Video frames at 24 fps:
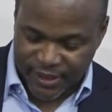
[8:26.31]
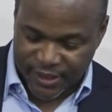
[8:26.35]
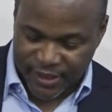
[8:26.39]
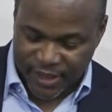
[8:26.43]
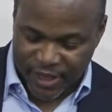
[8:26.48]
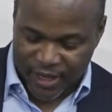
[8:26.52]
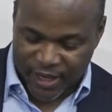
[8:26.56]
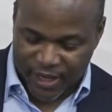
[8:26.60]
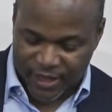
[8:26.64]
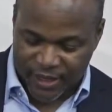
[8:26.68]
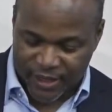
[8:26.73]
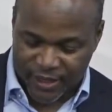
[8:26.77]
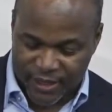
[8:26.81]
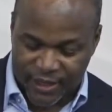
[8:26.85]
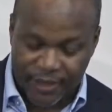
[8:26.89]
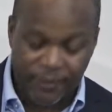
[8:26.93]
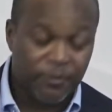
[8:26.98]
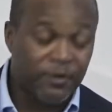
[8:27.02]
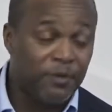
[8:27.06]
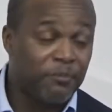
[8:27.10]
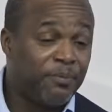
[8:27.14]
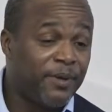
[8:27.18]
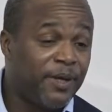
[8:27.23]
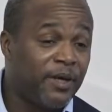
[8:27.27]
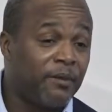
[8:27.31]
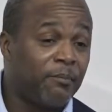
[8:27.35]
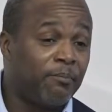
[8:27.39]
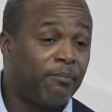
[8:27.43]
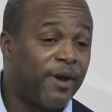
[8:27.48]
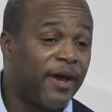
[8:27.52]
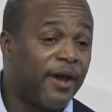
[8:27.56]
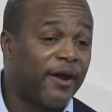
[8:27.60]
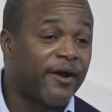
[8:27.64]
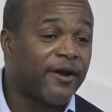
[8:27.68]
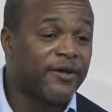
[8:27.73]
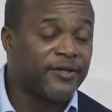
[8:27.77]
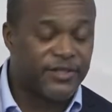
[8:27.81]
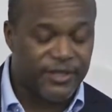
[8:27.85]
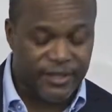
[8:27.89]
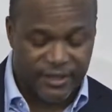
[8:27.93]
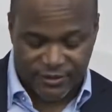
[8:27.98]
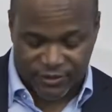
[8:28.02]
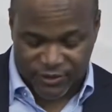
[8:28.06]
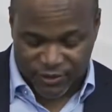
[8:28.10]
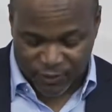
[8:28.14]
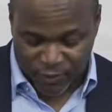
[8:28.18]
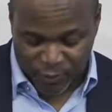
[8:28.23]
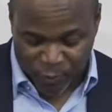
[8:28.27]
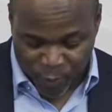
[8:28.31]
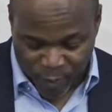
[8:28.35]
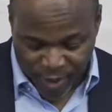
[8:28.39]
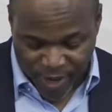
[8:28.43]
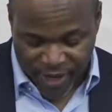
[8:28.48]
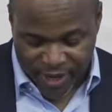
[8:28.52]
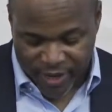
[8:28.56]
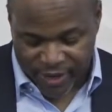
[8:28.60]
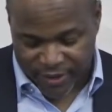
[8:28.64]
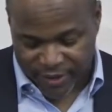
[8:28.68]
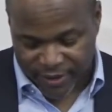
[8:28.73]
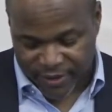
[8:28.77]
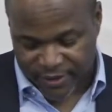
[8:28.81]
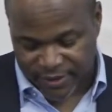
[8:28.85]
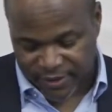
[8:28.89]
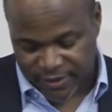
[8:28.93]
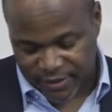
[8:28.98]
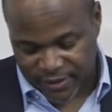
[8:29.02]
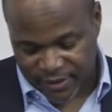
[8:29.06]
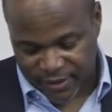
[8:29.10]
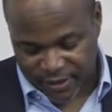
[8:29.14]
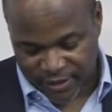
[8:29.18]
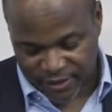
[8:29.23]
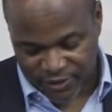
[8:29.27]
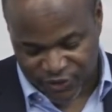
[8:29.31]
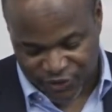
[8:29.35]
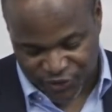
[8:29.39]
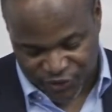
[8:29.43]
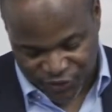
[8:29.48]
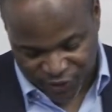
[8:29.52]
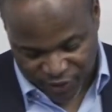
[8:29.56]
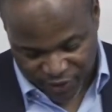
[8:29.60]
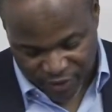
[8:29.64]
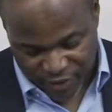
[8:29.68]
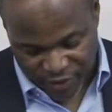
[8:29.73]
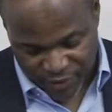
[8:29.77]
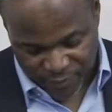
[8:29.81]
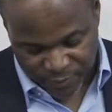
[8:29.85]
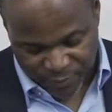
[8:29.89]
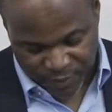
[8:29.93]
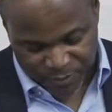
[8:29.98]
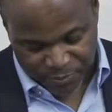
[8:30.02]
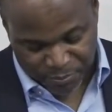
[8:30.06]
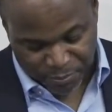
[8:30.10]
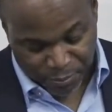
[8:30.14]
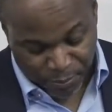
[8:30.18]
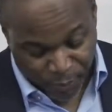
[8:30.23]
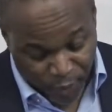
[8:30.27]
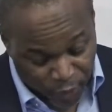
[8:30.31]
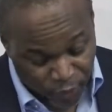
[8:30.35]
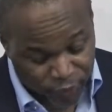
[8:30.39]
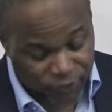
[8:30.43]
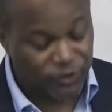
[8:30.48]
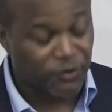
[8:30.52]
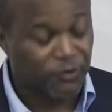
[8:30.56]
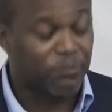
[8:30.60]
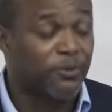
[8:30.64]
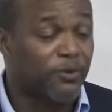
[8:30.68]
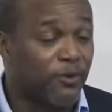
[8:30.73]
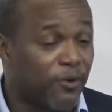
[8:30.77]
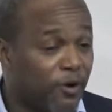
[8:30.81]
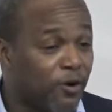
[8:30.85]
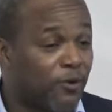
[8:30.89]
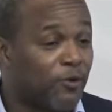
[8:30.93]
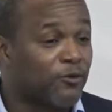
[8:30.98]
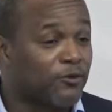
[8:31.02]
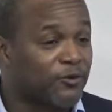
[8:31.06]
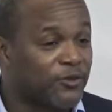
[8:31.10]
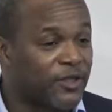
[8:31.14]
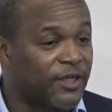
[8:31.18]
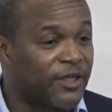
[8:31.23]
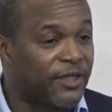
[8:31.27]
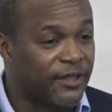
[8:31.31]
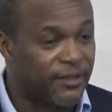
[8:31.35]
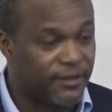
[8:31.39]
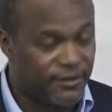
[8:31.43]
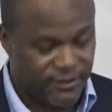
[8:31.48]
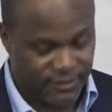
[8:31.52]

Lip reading: It would be embarrassing to wear a shirt with multiple holes in it.